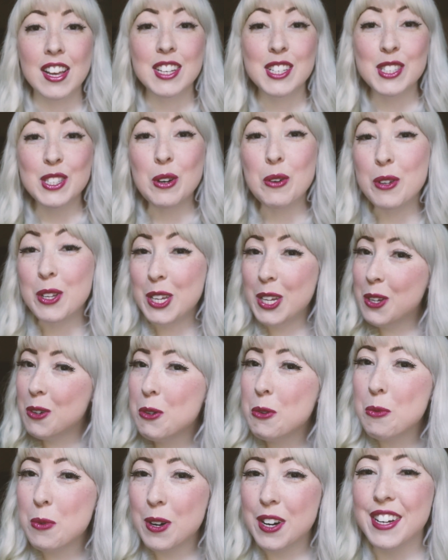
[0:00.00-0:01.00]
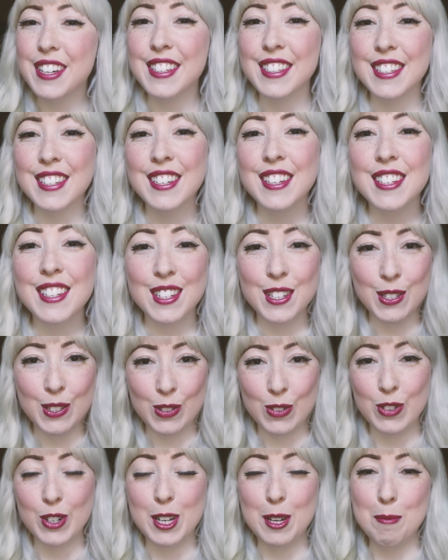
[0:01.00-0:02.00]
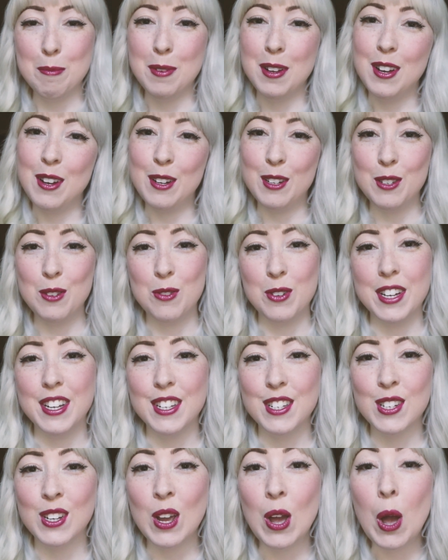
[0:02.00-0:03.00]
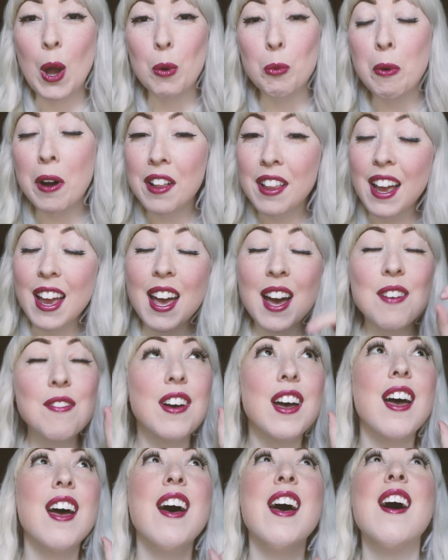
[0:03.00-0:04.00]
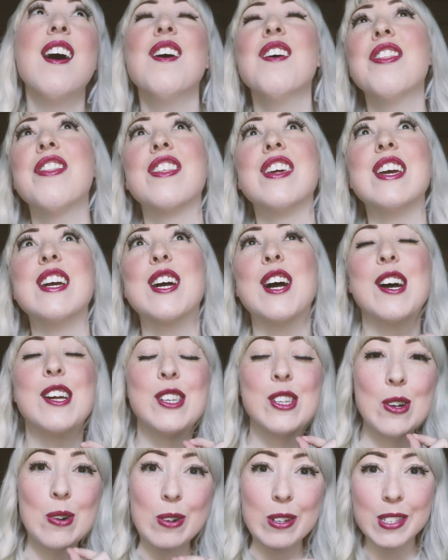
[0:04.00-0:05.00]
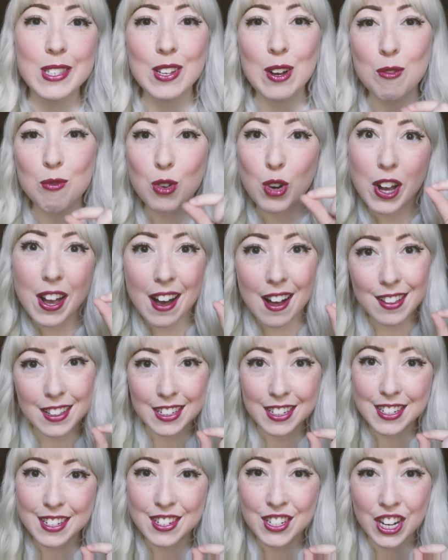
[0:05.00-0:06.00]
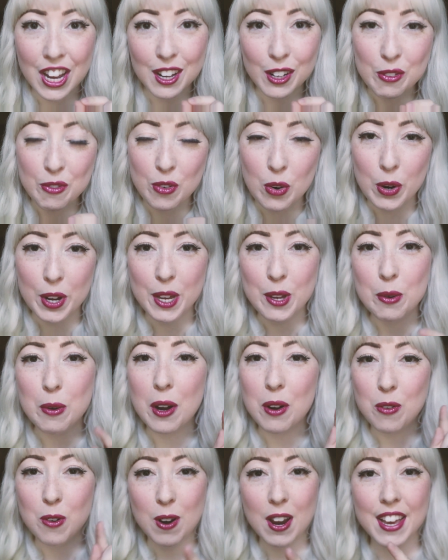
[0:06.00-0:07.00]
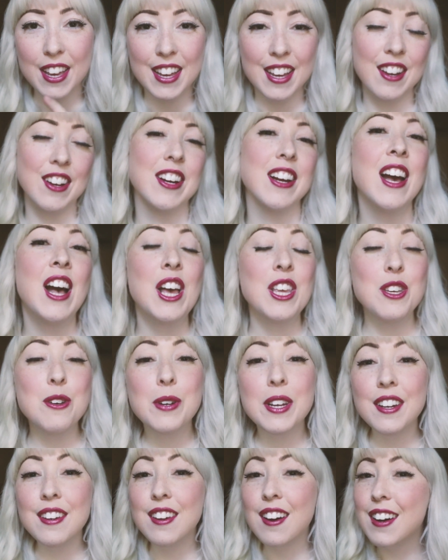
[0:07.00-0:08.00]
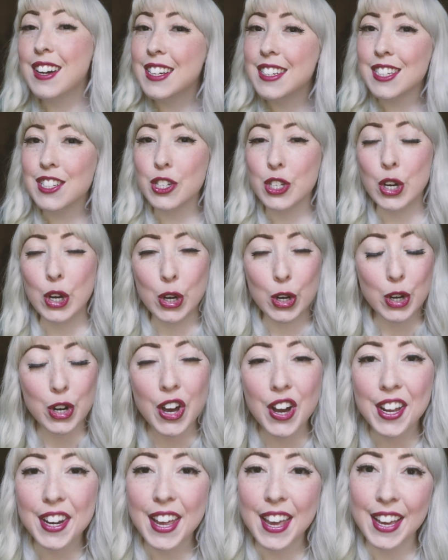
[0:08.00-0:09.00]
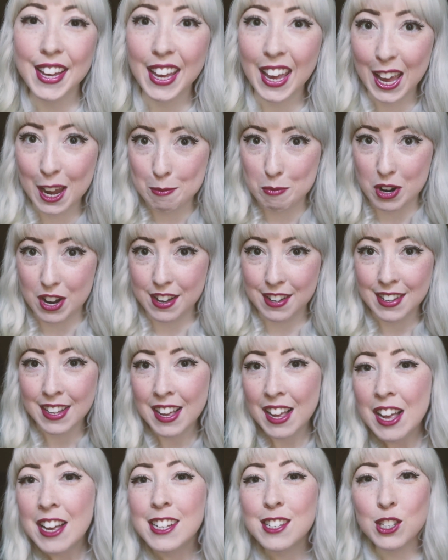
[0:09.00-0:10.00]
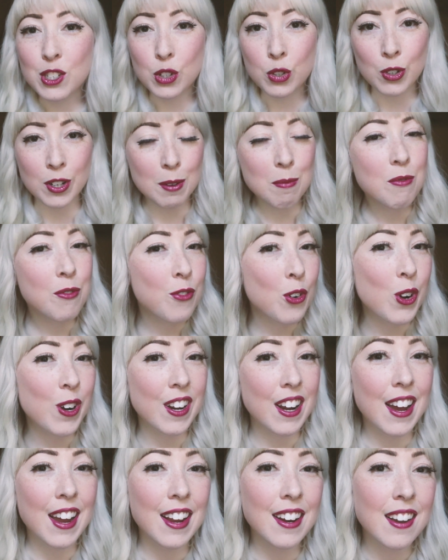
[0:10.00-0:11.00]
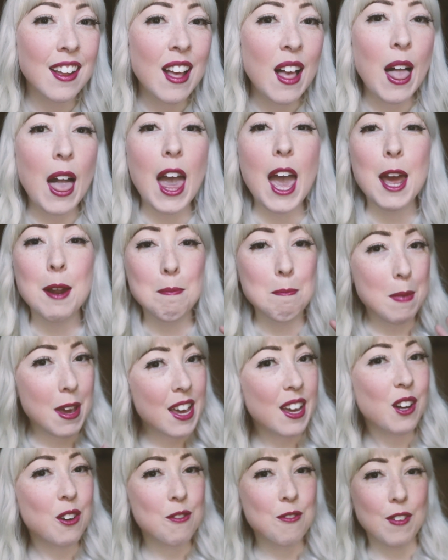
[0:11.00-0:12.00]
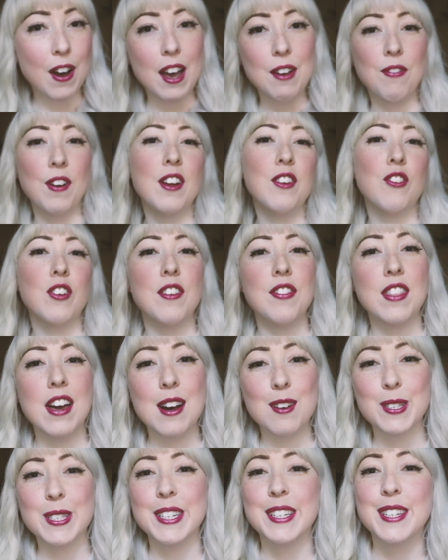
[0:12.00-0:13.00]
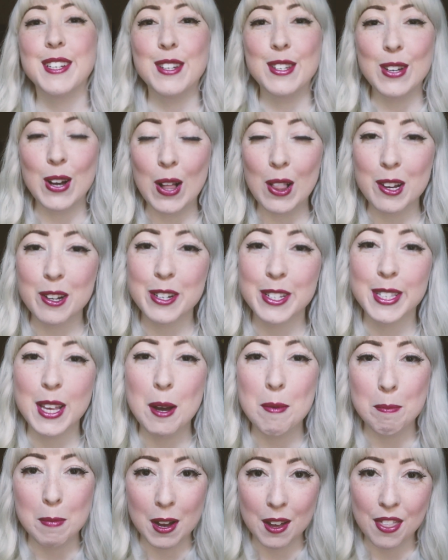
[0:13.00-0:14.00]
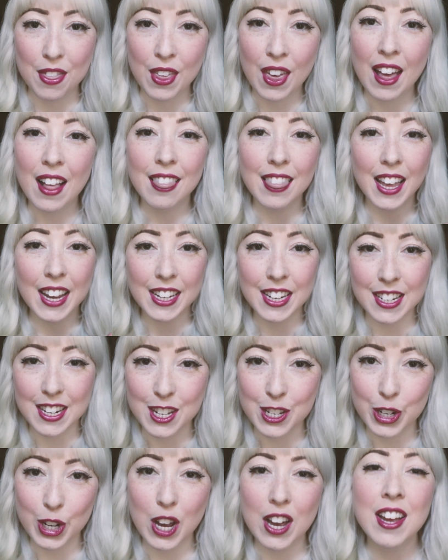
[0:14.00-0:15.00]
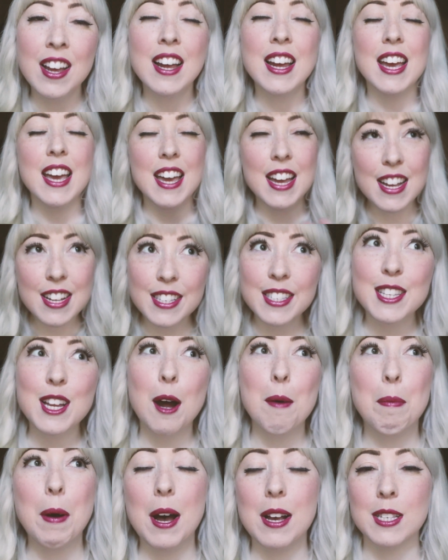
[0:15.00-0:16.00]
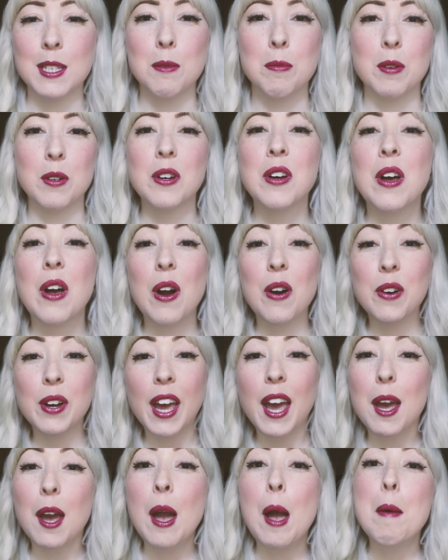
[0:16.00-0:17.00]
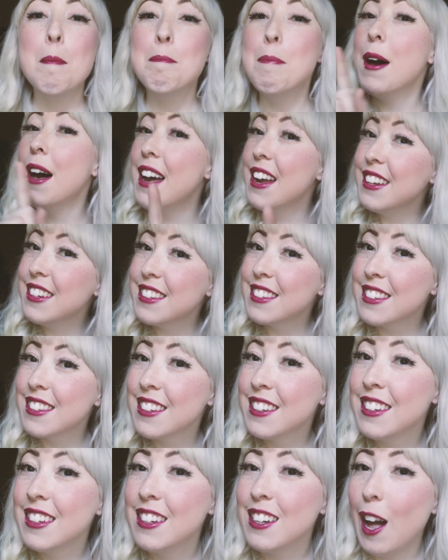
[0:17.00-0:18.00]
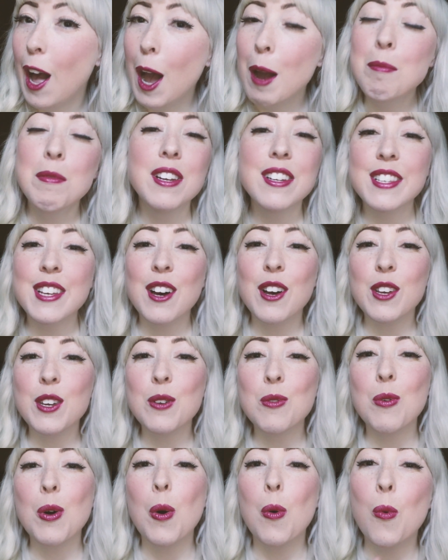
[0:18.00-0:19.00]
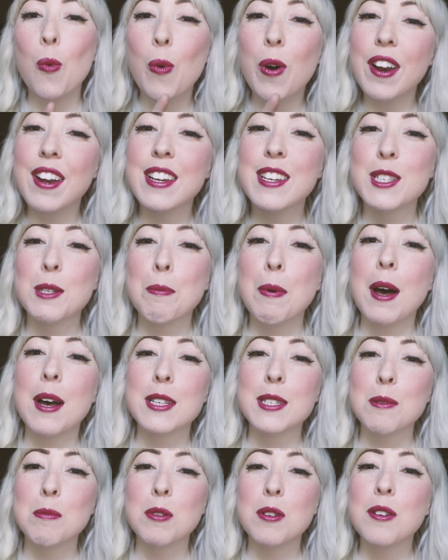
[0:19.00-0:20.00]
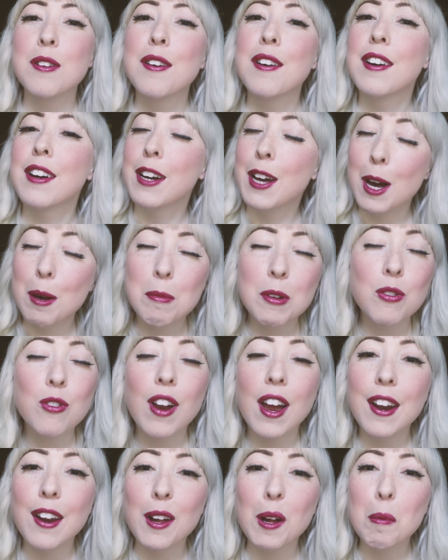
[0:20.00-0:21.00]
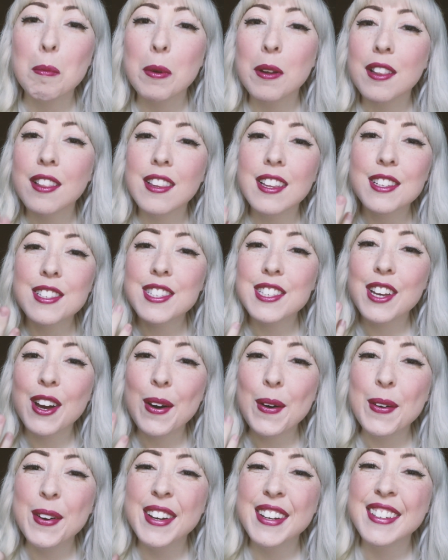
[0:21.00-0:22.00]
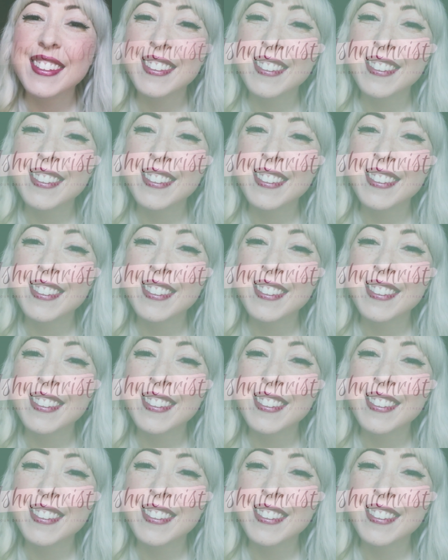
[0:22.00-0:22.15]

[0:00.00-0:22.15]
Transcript: So you want to stream on Twitch. Well, I have a healthy dose of reality check for you right here. You cannot turn on a camera, stream Fortnite, and make $500,000 a month like Ninja. It's not possible, okay? But I'm gonna tell you what is possible. Coming right up, let's go.